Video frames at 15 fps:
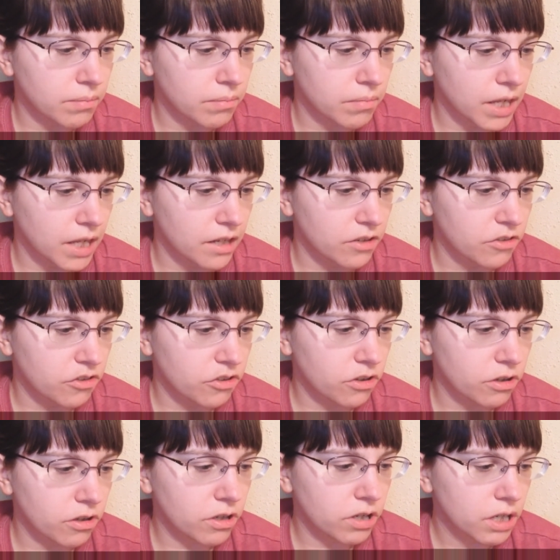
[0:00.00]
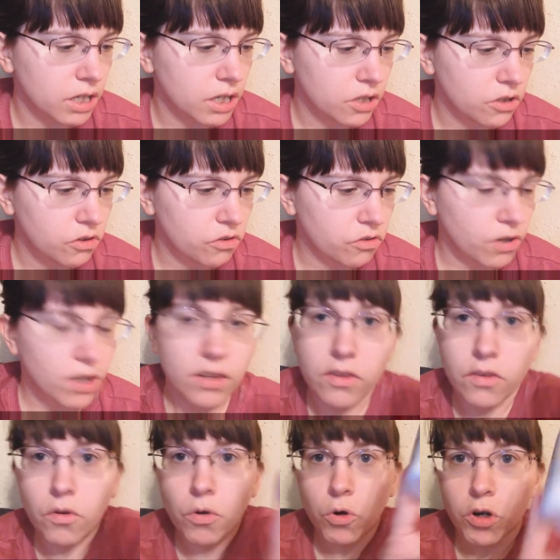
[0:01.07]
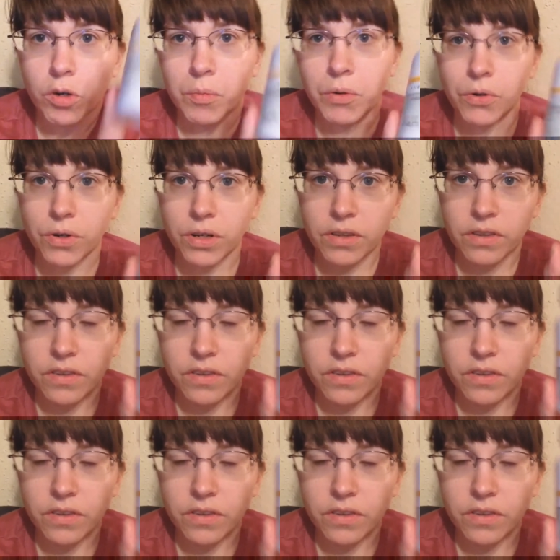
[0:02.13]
Manager Stress Hormone